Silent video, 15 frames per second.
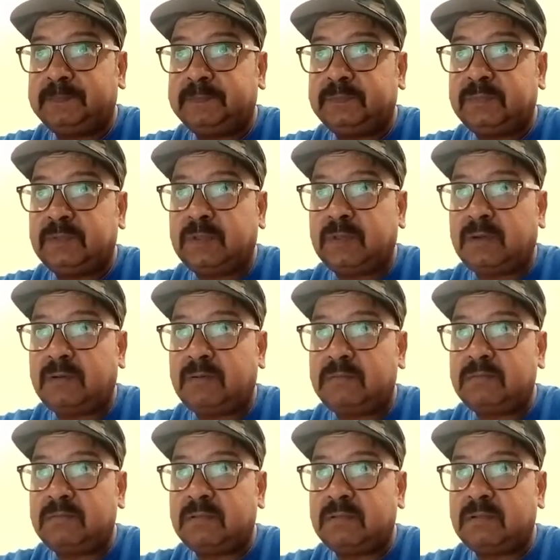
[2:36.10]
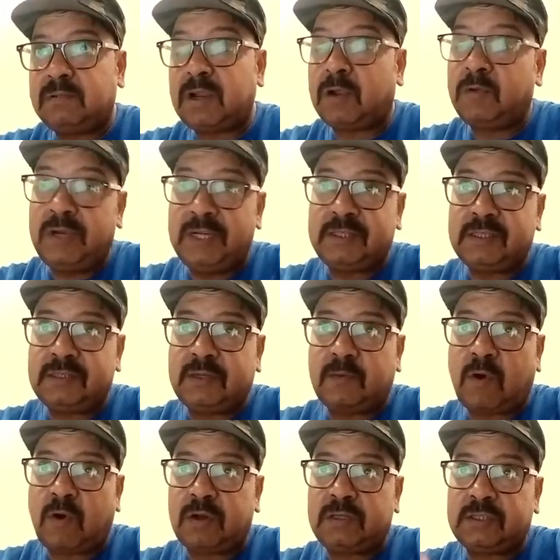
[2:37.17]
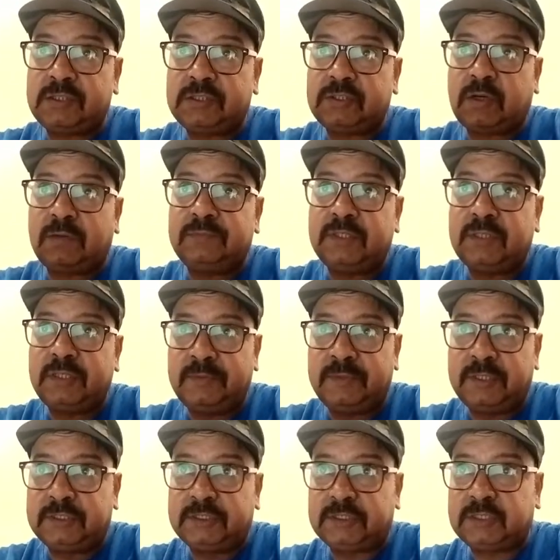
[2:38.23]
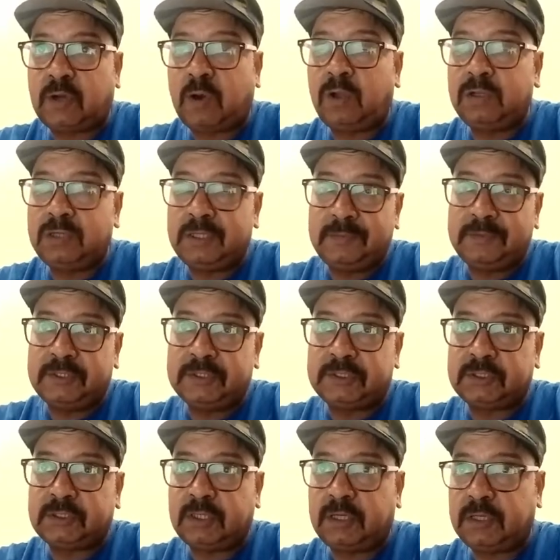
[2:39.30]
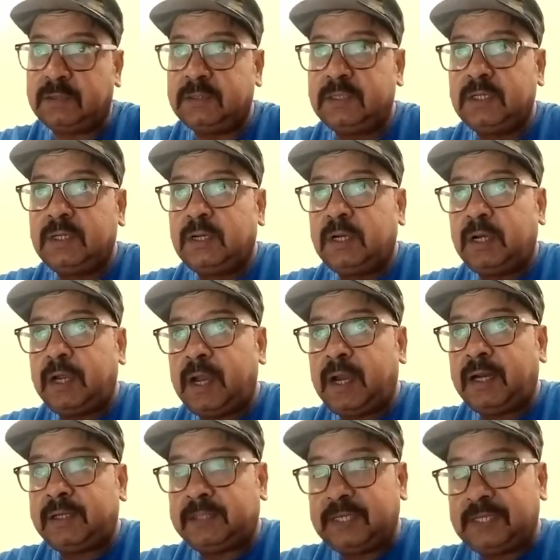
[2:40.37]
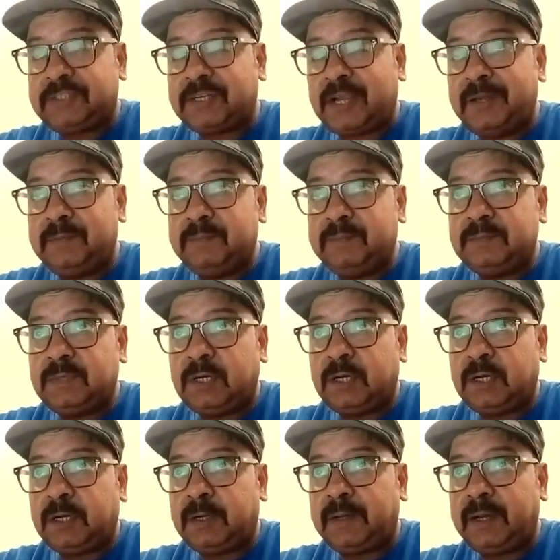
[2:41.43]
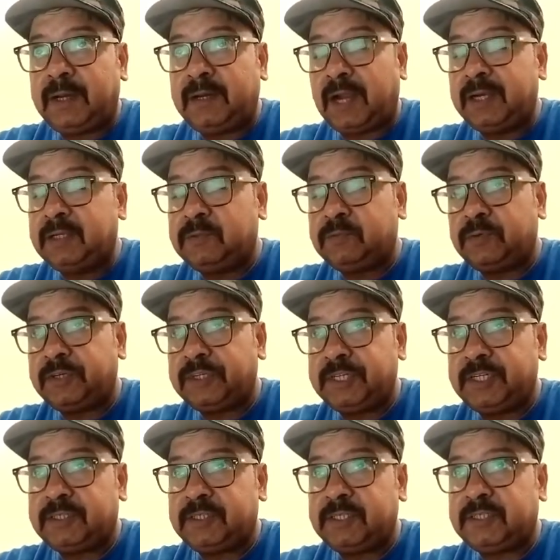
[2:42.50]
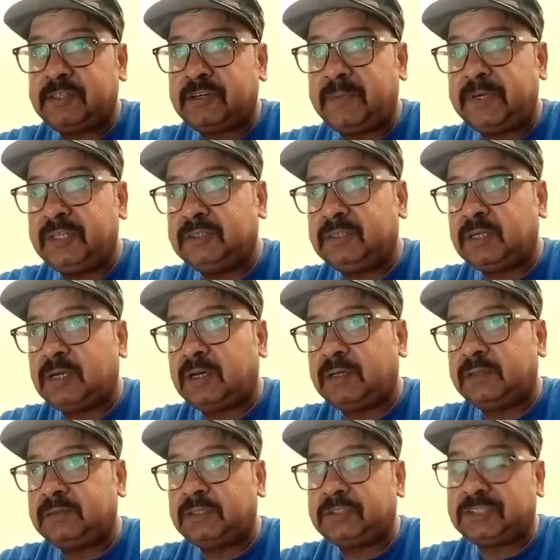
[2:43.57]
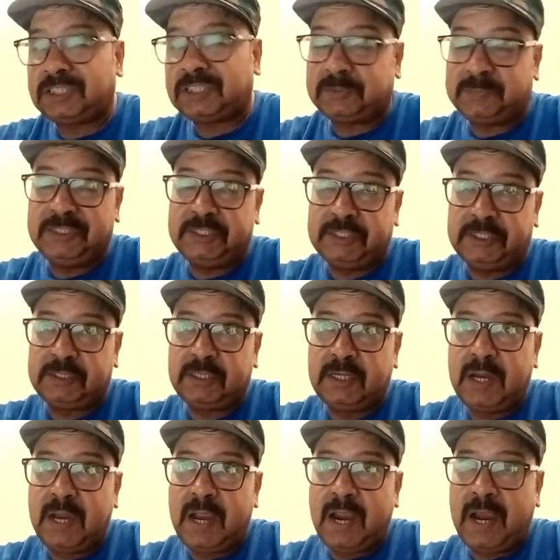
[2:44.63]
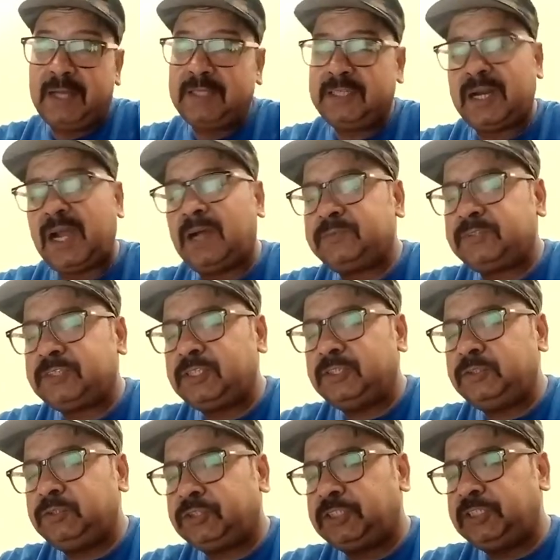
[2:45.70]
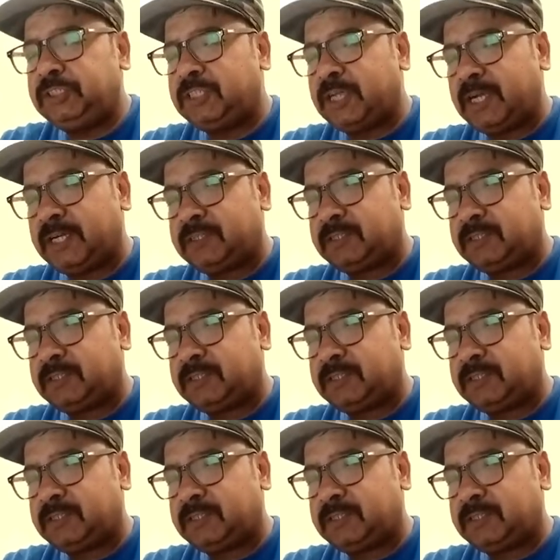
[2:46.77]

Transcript: regulated the waters of the rivers, all the rivers. At that time, in 1948, it remained suspended, and thereafter you see that